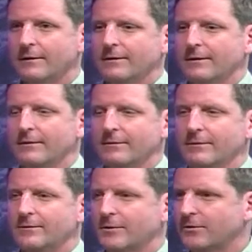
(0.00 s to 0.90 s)
and
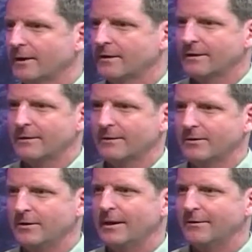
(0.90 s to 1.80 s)
so suddenly
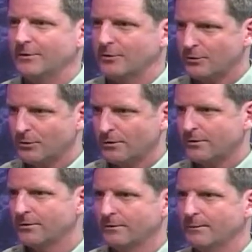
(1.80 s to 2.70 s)
she has a
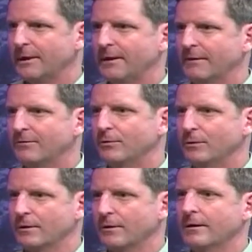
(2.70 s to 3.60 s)
short-term need
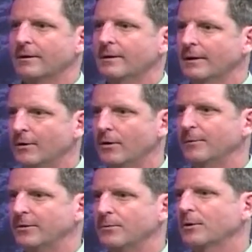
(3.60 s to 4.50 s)
for a home
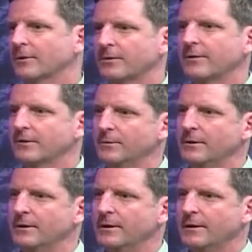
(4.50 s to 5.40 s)
that's more
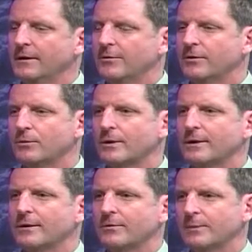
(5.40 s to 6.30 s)
accessible. So
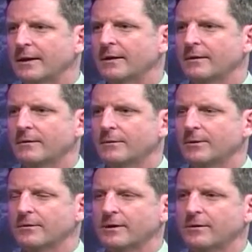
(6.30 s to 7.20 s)
really it's making our homes
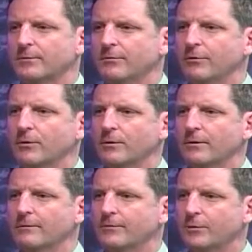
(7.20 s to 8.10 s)
accessible
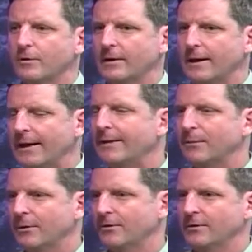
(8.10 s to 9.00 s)
for any
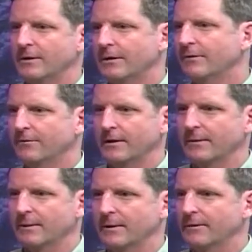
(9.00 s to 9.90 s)
person in the
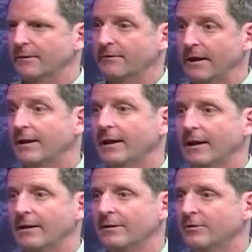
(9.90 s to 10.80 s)
family of any
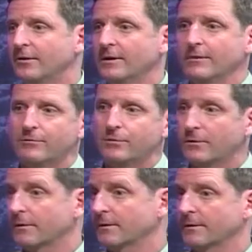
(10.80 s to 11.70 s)
age
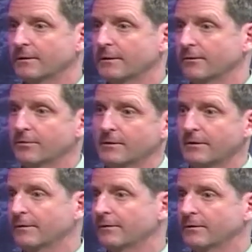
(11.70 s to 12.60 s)
for
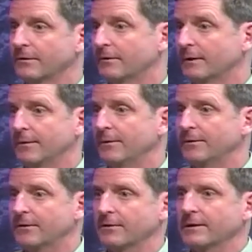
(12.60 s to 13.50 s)
the time that
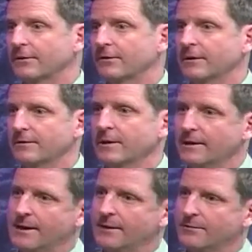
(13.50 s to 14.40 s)
they're actually living in the
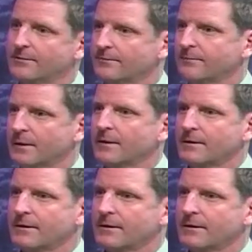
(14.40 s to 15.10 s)
house. And